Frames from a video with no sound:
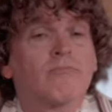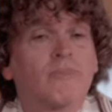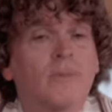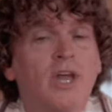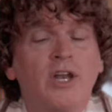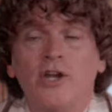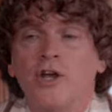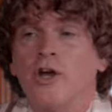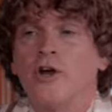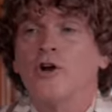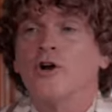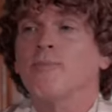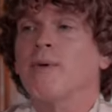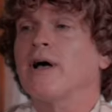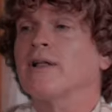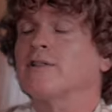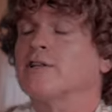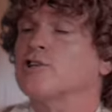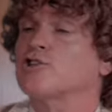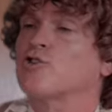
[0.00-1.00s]
And you hear
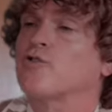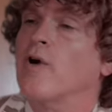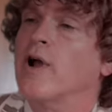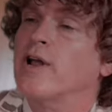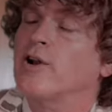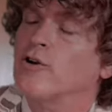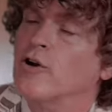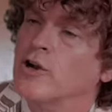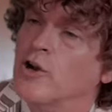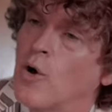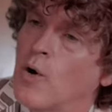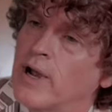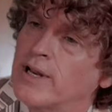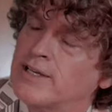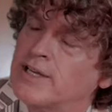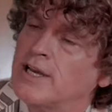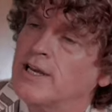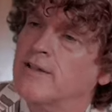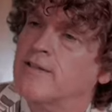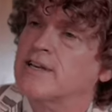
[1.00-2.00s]
about this greater
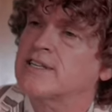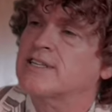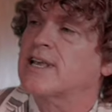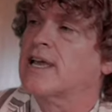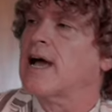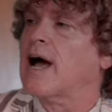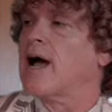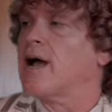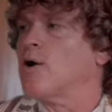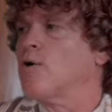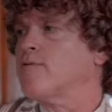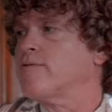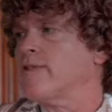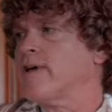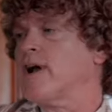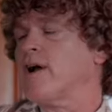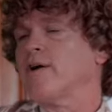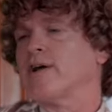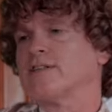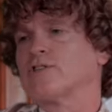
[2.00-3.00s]
anointing. This guy over
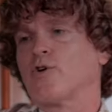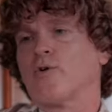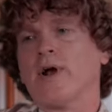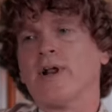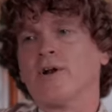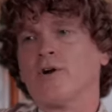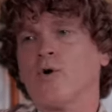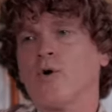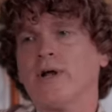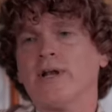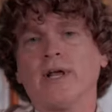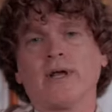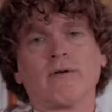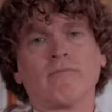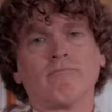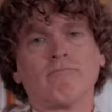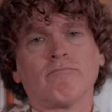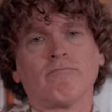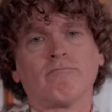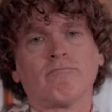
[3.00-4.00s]
there is great anointing.
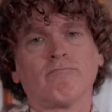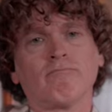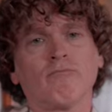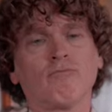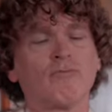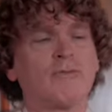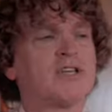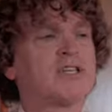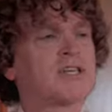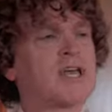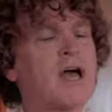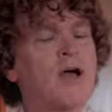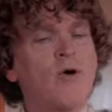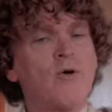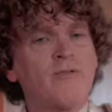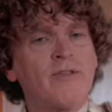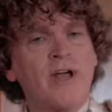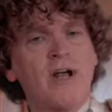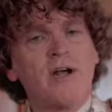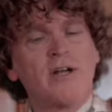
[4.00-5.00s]
This guy
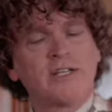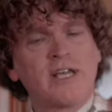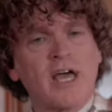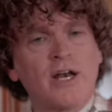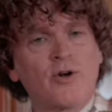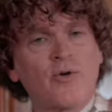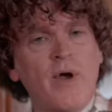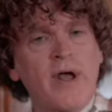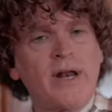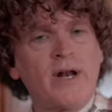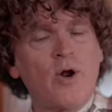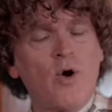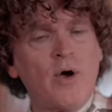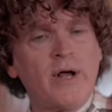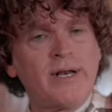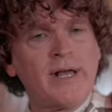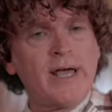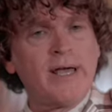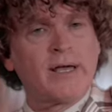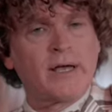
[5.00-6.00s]
over there, he's got a great
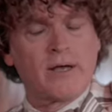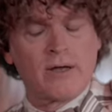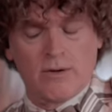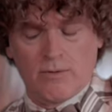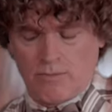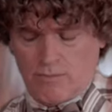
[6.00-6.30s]
anointing.